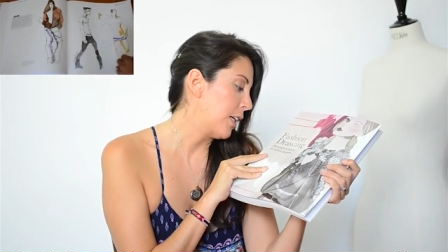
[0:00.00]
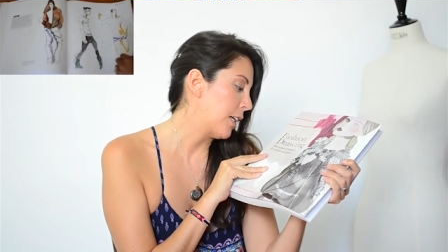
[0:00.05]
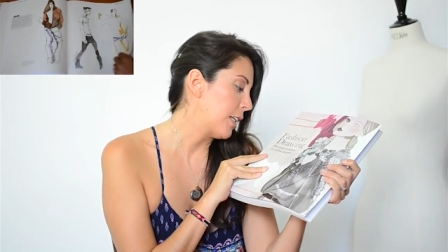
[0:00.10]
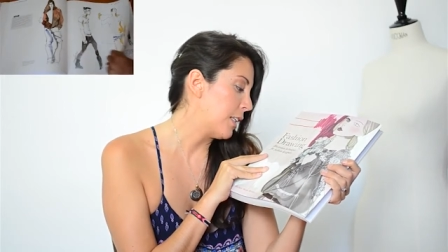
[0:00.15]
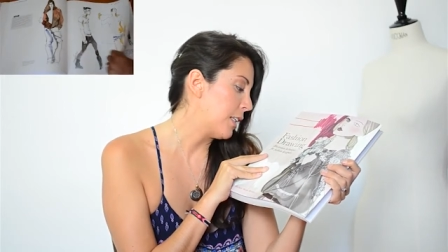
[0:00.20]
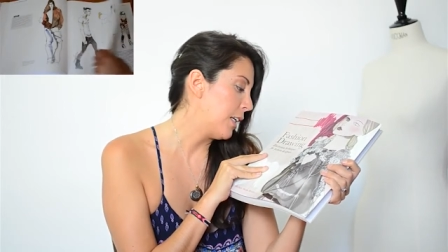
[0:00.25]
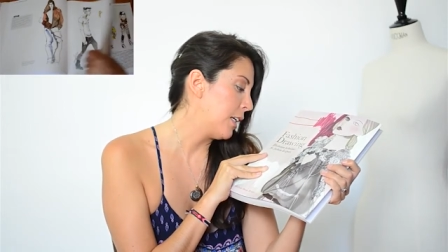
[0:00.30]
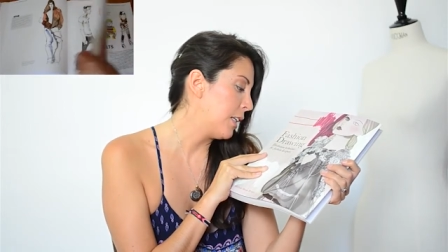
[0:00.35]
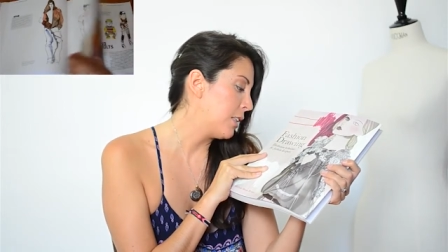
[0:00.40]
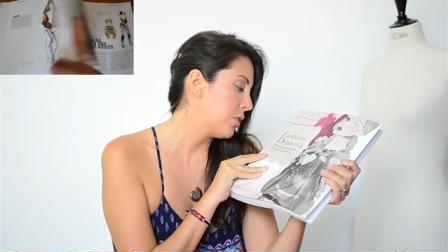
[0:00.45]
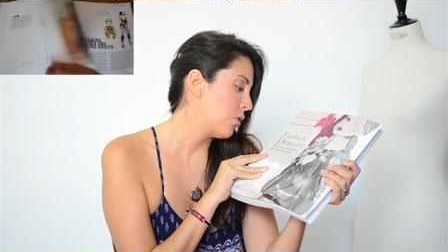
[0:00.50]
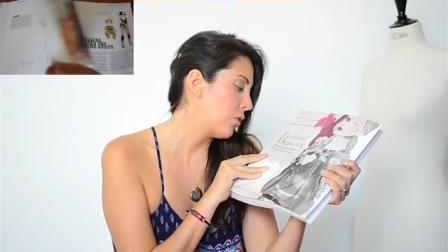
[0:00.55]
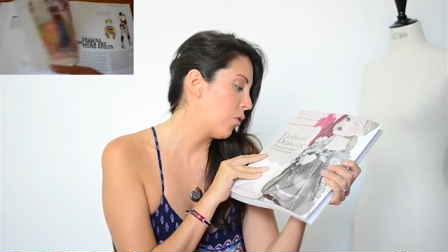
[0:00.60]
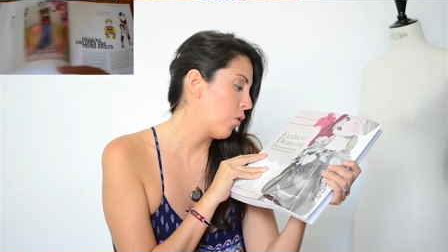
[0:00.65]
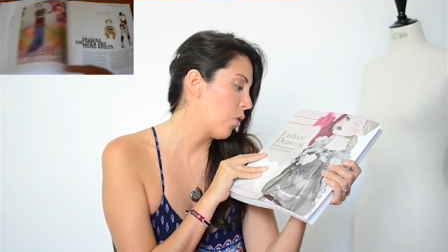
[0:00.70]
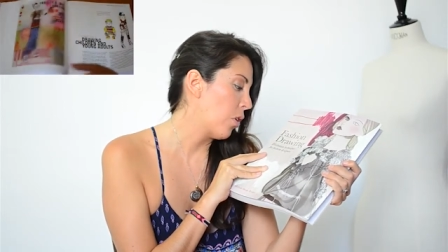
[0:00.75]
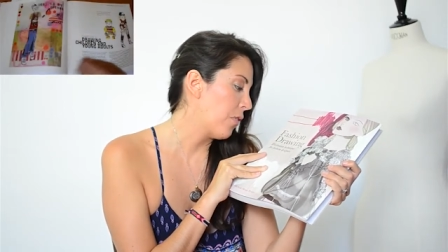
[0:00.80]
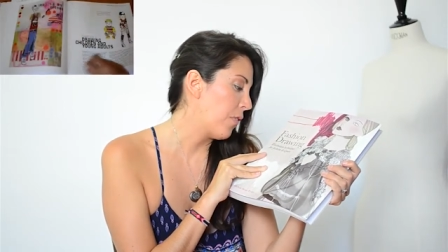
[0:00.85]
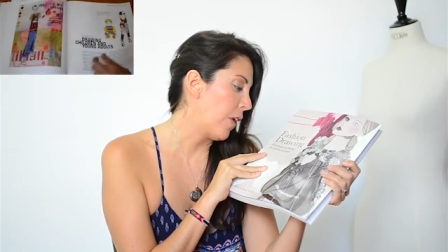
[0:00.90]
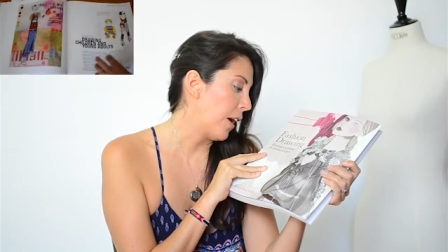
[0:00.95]
Techniques
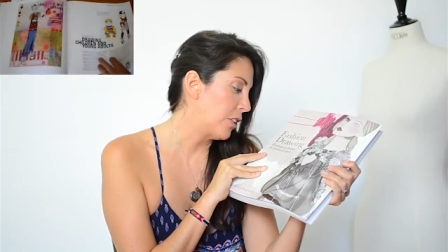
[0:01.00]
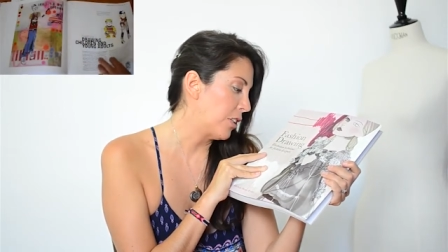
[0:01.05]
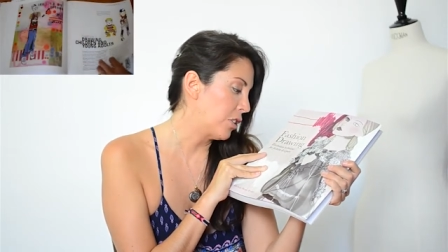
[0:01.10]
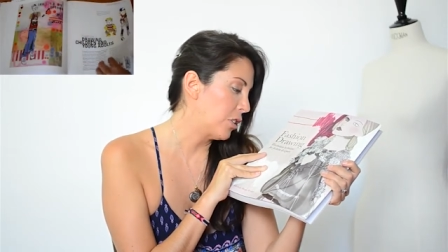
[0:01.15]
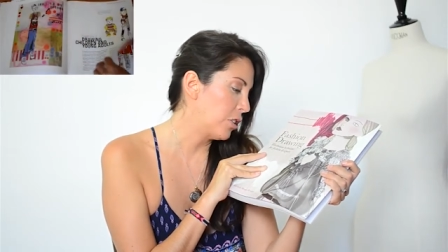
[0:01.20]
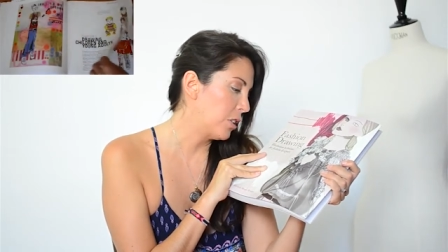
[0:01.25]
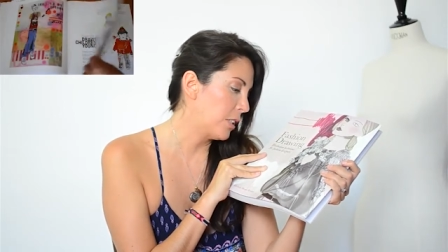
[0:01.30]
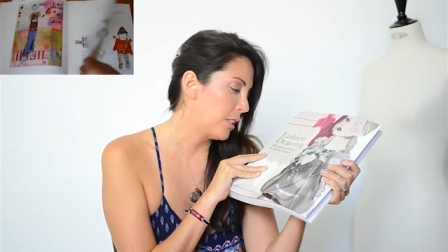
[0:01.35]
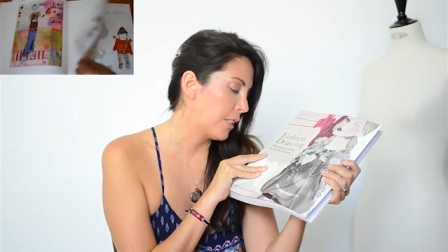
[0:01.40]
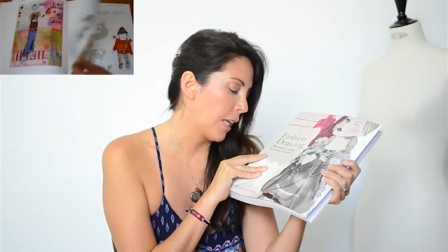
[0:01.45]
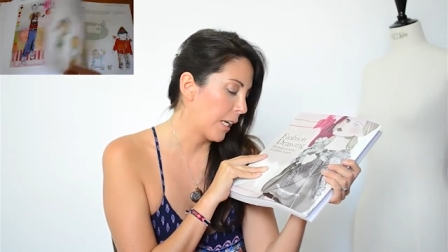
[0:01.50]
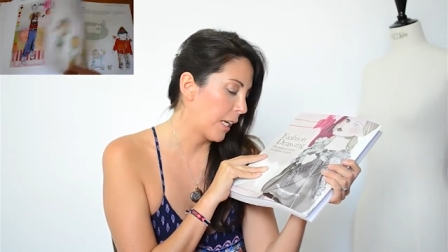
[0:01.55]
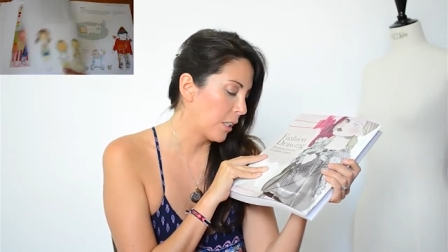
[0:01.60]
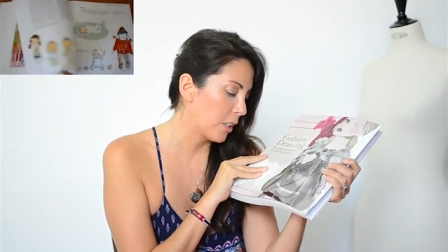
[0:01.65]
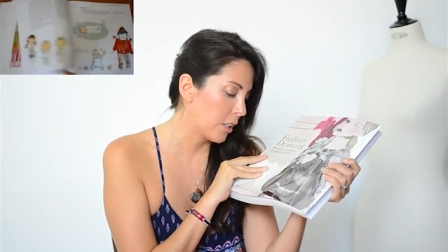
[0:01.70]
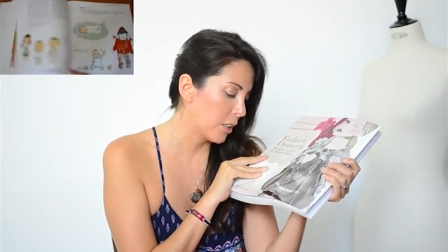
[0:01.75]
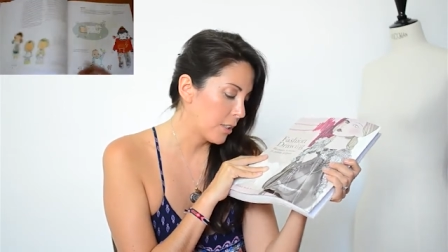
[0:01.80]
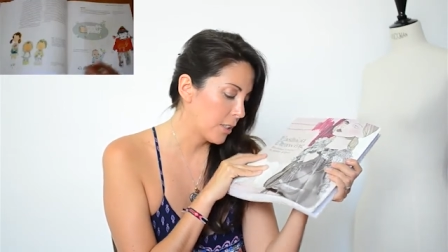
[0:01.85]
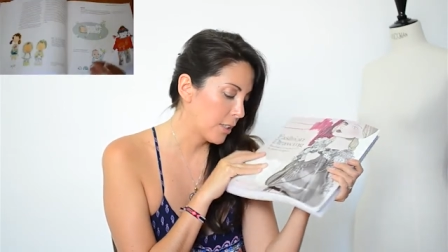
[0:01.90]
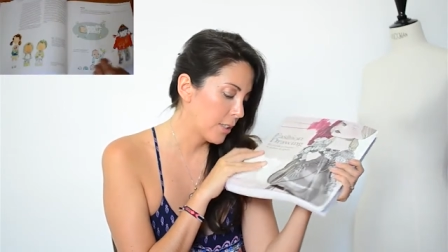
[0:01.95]
for Fashion
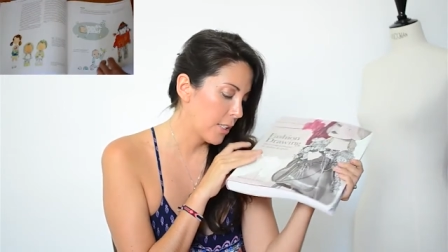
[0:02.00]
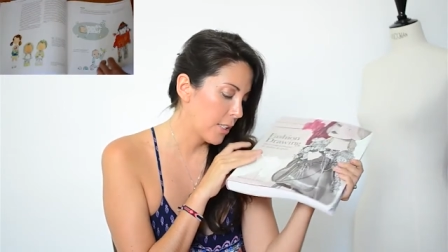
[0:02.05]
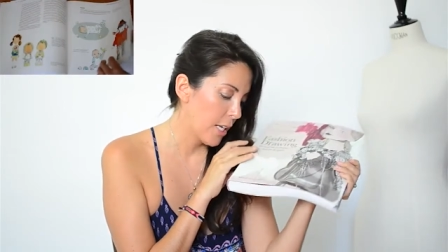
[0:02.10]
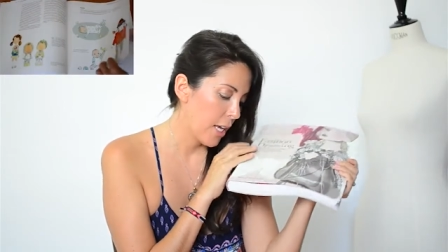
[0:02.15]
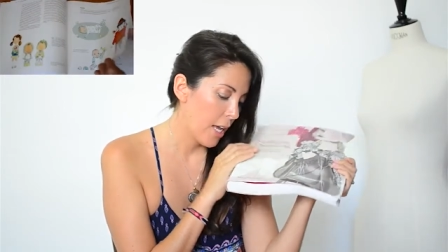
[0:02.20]
Designers.